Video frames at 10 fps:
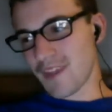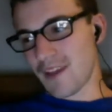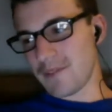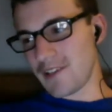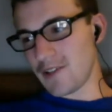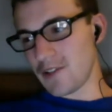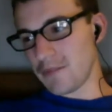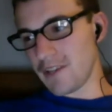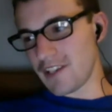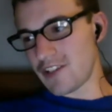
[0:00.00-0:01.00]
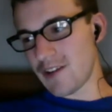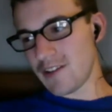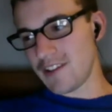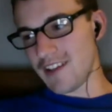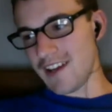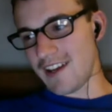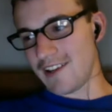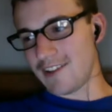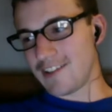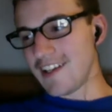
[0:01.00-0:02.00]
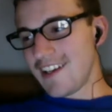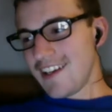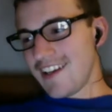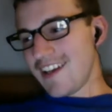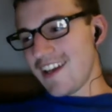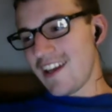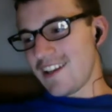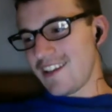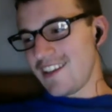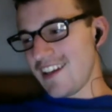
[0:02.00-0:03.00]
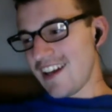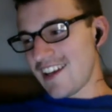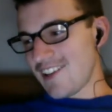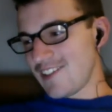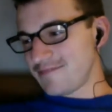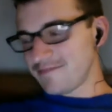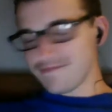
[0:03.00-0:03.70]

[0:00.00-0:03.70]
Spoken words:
I'm going to go with Mike Trout in the AL. And the NL,